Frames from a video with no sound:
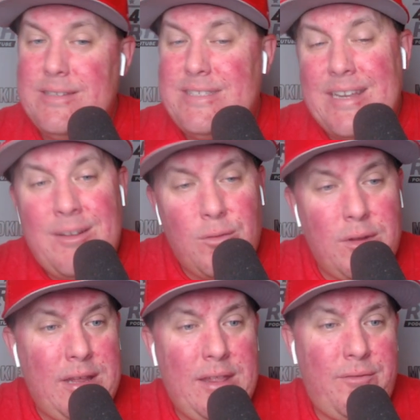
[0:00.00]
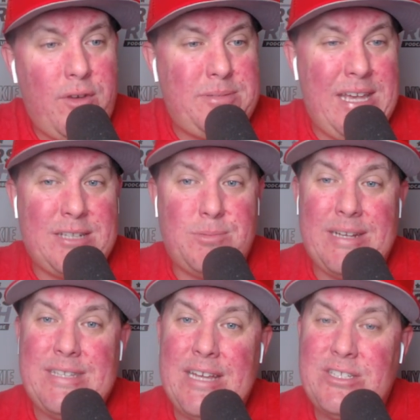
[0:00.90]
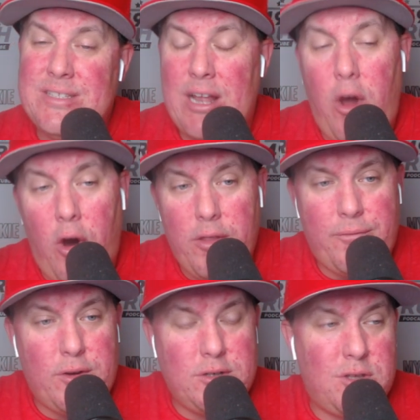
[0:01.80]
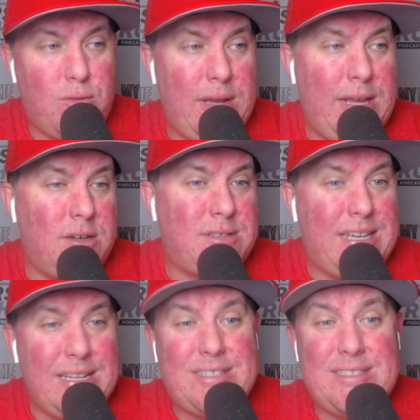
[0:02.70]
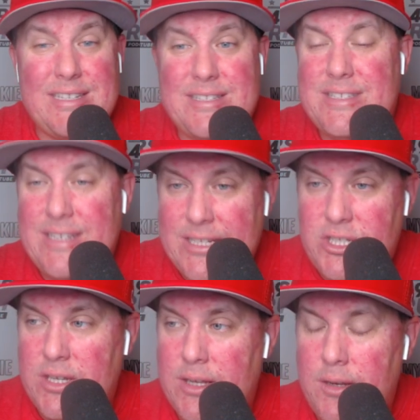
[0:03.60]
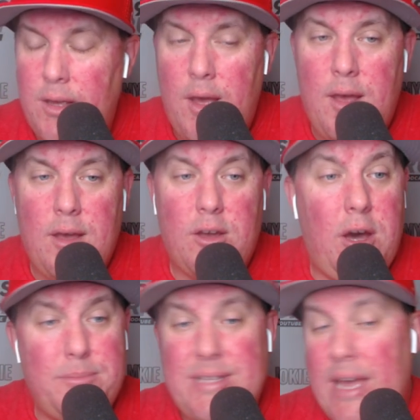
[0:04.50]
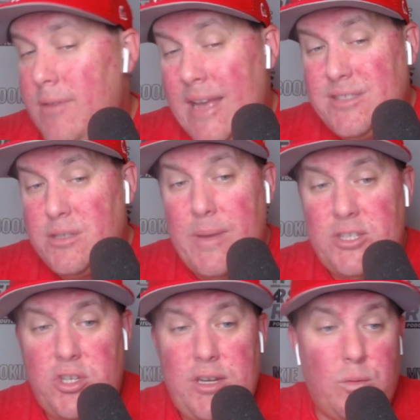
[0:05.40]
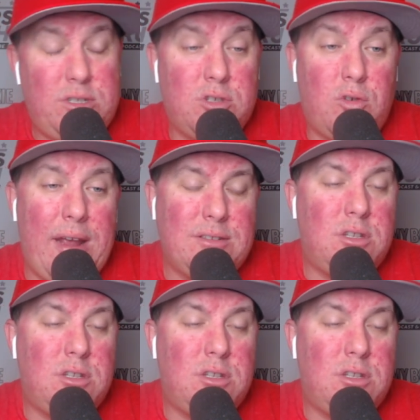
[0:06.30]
didn't really live up to expectations at all the first three years, gets his extension, comes out and has his best year, which is great.